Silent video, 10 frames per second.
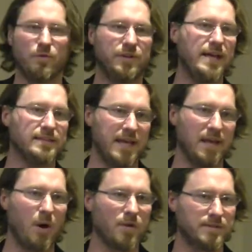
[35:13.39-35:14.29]
with that
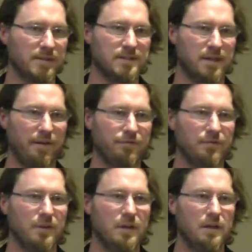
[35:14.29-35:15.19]
sandboxing stuff,
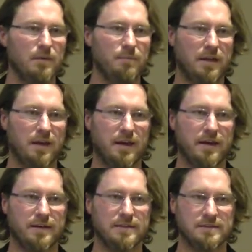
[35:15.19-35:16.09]

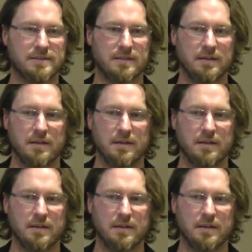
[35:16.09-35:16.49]
because